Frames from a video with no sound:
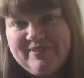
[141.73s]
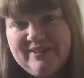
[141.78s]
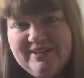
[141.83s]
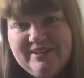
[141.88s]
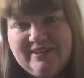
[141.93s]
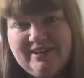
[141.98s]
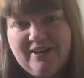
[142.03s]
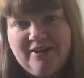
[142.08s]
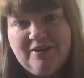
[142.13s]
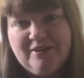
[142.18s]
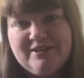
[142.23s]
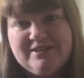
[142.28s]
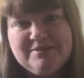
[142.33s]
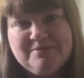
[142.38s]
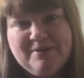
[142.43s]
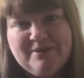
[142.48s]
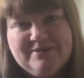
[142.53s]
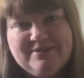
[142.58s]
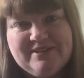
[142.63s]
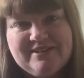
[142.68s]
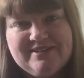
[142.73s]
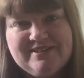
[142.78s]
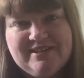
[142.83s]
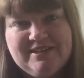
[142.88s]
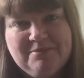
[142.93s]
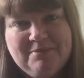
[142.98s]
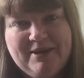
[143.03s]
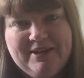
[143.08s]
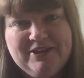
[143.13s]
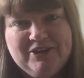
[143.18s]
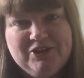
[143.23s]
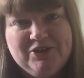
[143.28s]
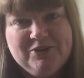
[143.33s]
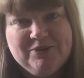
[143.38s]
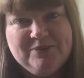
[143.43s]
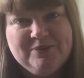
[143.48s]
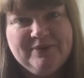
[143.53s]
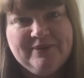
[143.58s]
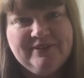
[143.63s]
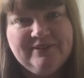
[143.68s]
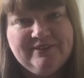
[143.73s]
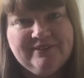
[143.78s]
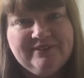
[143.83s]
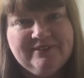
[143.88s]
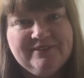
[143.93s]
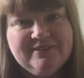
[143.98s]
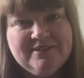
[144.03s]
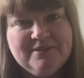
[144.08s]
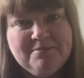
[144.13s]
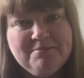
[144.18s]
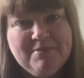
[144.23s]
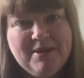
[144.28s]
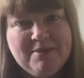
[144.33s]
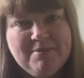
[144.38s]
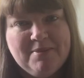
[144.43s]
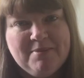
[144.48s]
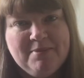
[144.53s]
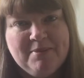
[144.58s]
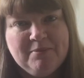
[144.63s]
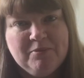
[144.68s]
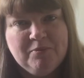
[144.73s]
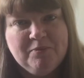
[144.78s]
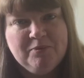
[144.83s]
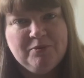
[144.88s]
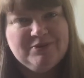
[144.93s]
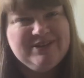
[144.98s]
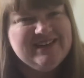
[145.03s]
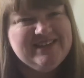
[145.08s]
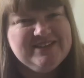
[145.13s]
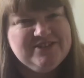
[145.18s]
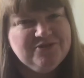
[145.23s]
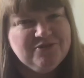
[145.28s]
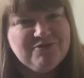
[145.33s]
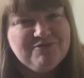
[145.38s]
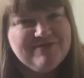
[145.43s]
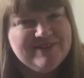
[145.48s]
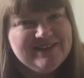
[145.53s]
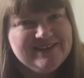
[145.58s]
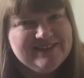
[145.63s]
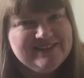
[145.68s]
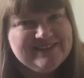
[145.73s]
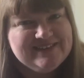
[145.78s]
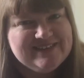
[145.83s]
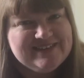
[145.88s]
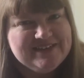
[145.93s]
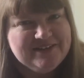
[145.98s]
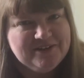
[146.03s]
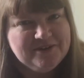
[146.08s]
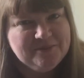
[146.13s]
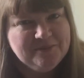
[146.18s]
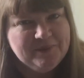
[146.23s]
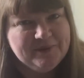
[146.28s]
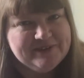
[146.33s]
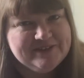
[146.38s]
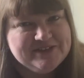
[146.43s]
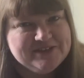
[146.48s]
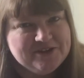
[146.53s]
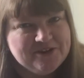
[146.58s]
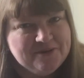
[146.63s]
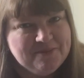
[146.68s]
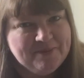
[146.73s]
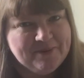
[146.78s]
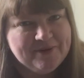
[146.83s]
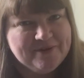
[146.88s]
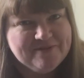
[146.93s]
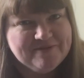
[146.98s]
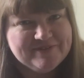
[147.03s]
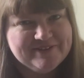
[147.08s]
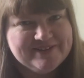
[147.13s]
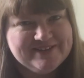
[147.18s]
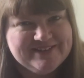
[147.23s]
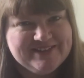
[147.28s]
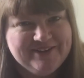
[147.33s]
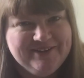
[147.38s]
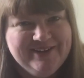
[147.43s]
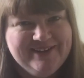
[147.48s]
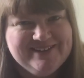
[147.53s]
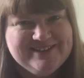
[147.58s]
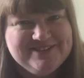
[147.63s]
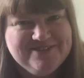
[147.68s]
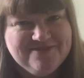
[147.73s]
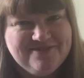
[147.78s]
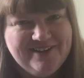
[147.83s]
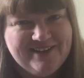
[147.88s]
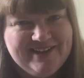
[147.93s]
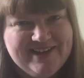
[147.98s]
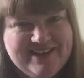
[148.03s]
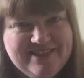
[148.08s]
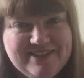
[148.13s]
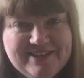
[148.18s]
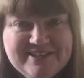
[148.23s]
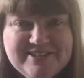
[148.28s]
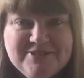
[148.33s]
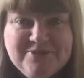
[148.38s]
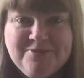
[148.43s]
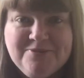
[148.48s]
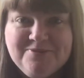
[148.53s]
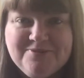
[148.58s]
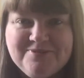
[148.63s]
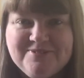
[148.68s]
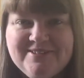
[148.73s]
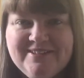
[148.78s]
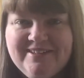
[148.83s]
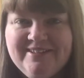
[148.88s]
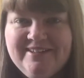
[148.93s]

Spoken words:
you know, I suppose that's going to make you maybe a bit more bored. He's not really the DIY type either, so it's not like he thinks, oh,